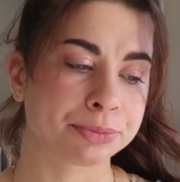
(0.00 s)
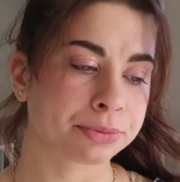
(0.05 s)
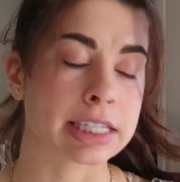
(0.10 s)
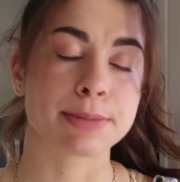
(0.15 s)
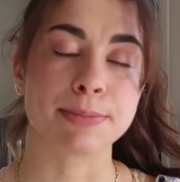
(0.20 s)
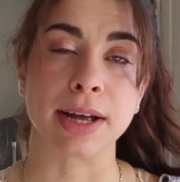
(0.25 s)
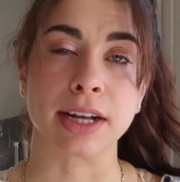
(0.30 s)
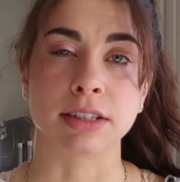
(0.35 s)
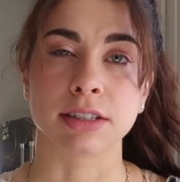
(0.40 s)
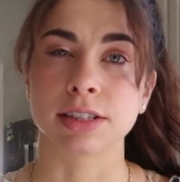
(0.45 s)
It
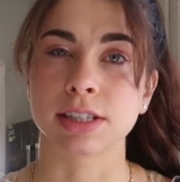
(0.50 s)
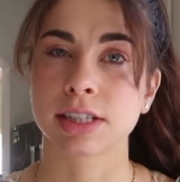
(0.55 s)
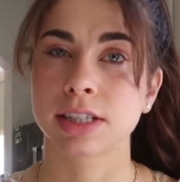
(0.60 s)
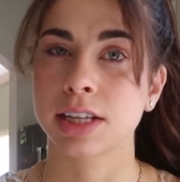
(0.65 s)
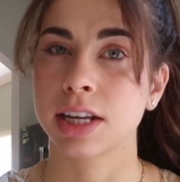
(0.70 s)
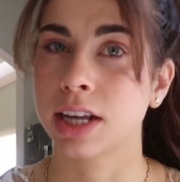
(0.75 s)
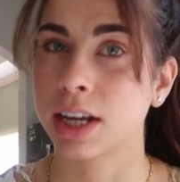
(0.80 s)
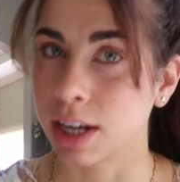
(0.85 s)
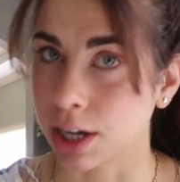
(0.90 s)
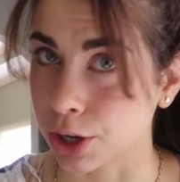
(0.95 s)

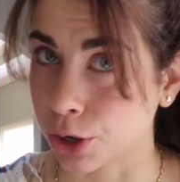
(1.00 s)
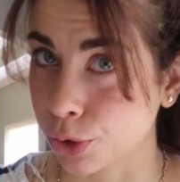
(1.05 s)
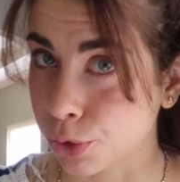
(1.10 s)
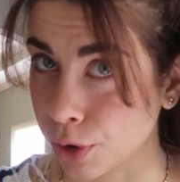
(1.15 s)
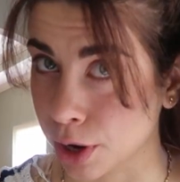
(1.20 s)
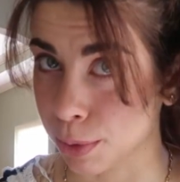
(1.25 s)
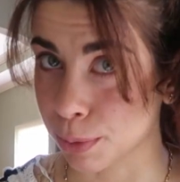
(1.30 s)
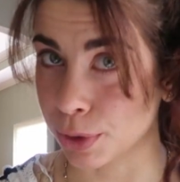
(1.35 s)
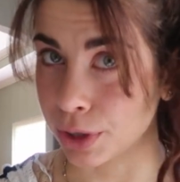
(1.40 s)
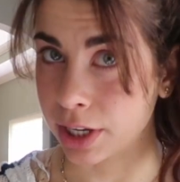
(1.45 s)
smells
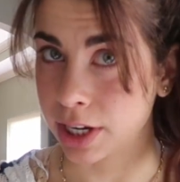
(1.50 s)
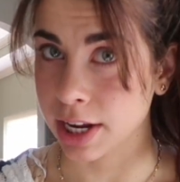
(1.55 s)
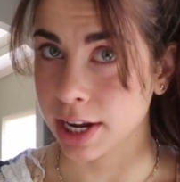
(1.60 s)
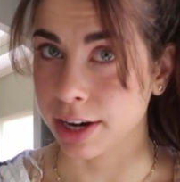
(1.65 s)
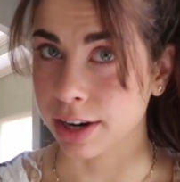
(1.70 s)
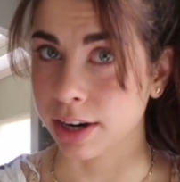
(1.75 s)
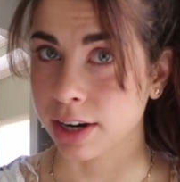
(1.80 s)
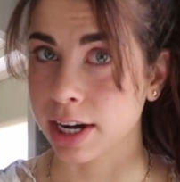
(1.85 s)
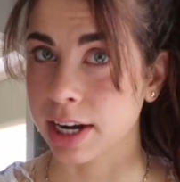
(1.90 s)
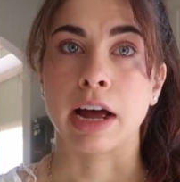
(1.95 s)
incredible in here.